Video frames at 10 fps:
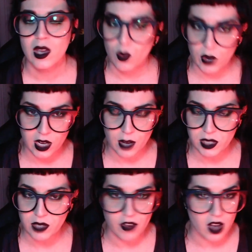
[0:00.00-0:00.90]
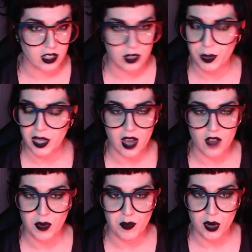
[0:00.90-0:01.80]
When it comes to foxblood, I've
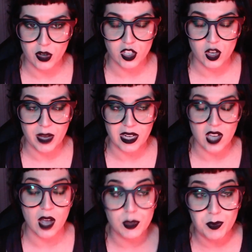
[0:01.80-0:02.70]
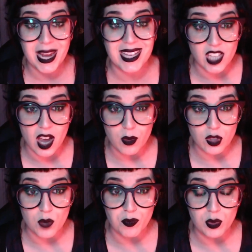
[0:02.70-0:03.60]
been burned too many times. But at Die With
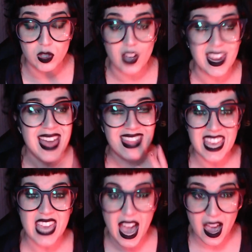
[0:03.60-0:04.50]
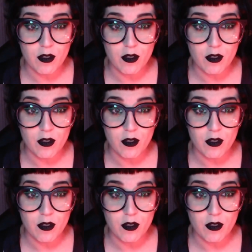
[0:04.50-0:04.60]
Your Boots On, they have